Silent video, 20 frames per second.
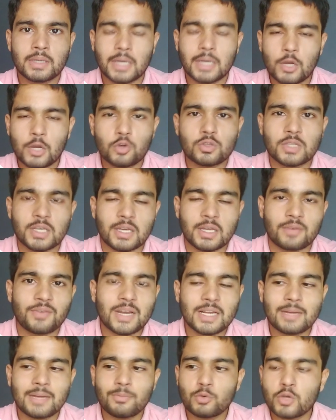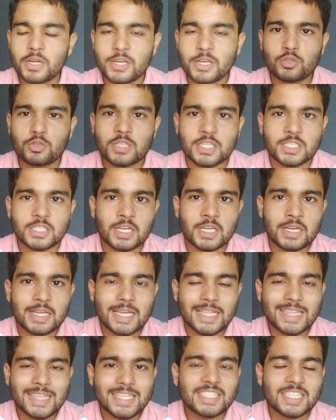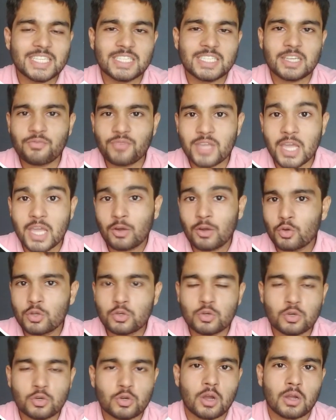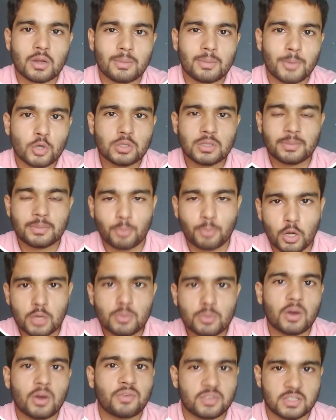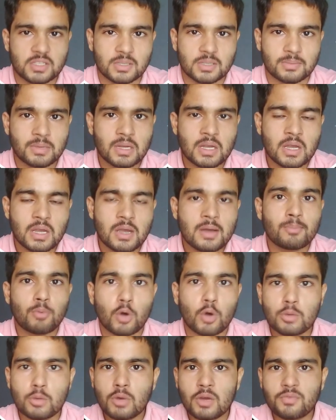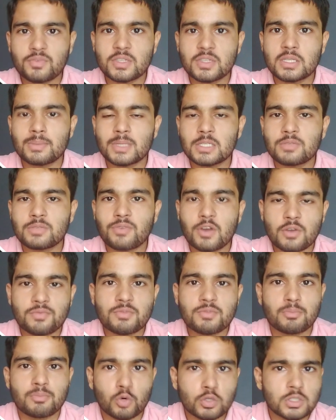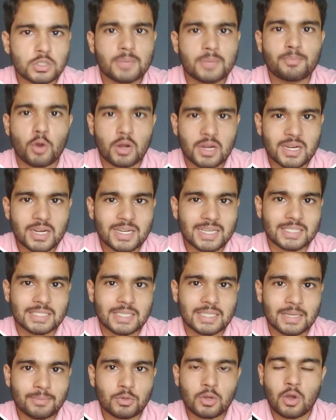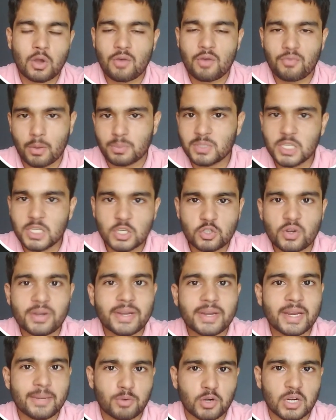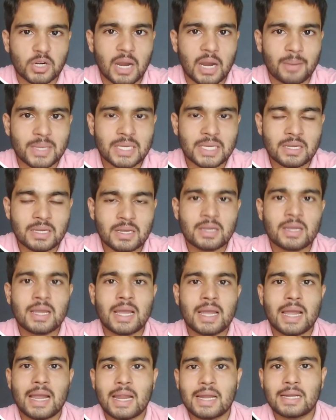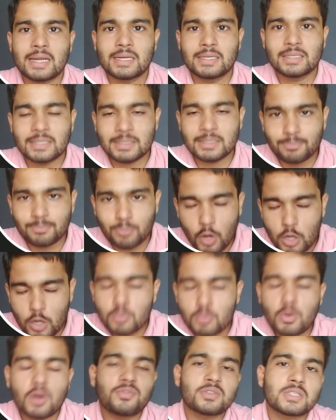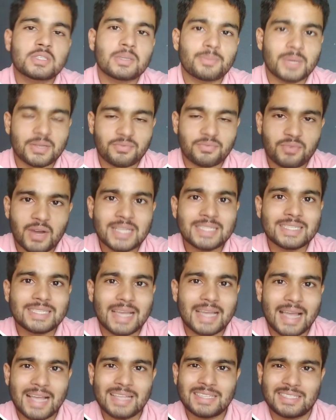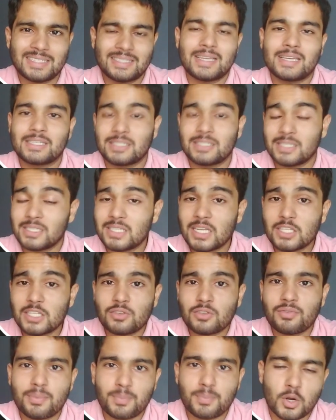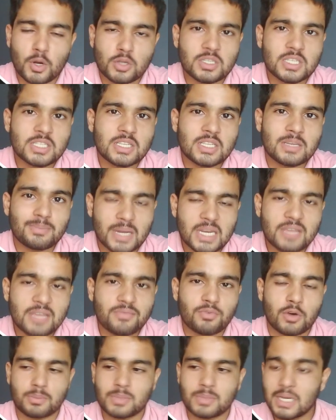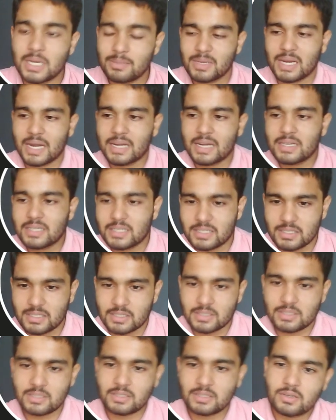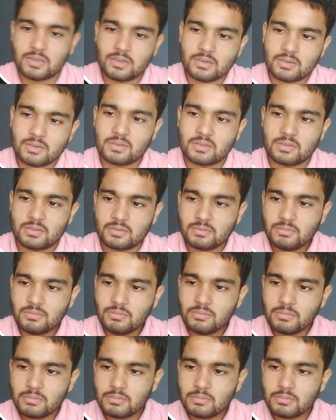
Hello there, welcome to a new session. In this session, we are going to talk about the polymorphism. Polymorphism is one of the most important concepts of object-oriented programming, and polymorphism defines as the existence of a process in many forms. Let me write it here.